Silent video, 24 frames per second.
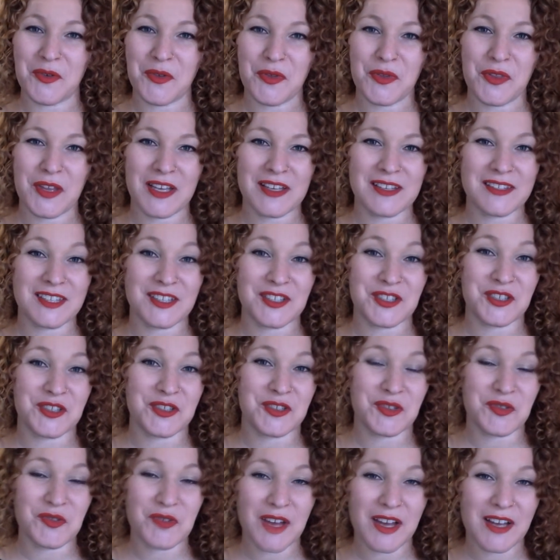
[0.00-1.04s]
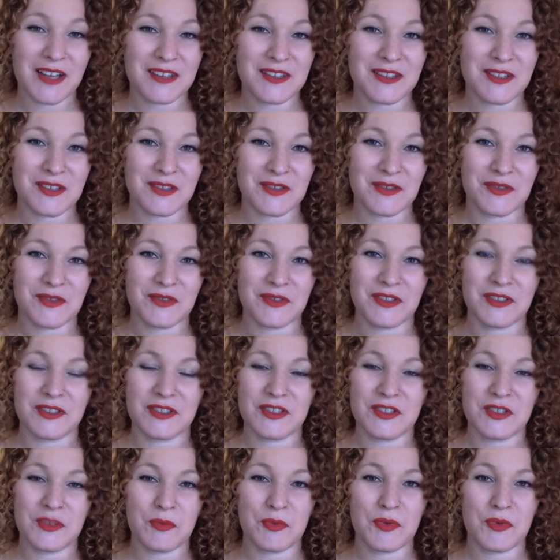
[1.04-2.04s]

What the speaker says: things that you guys do to